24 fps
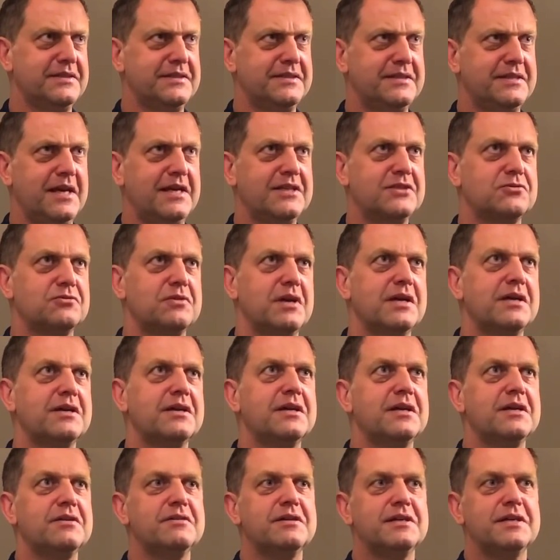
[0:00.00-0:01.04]
that
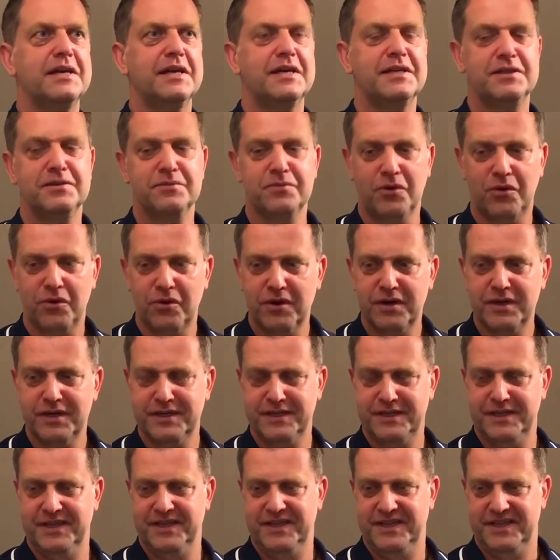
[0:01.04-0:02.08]
regularly anymore,
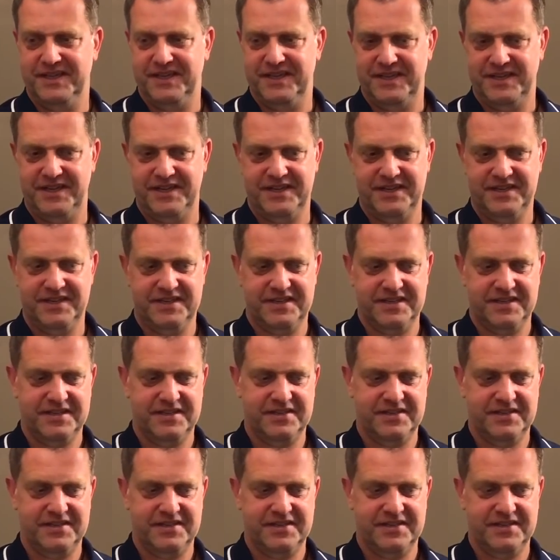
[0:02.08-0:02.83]
and